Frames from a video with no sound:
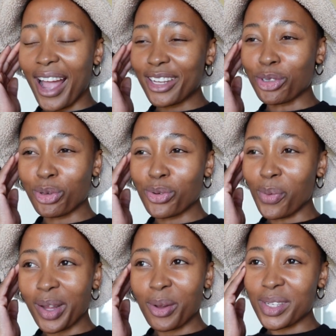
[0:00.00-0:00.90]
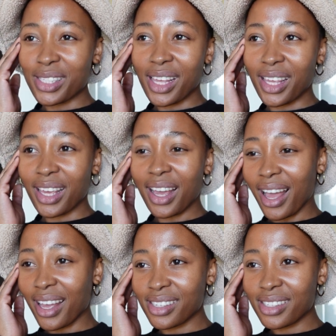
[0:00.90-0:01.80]
I don't know what I was thinking,
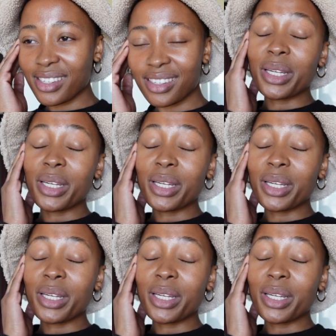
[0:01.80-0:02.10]
guys.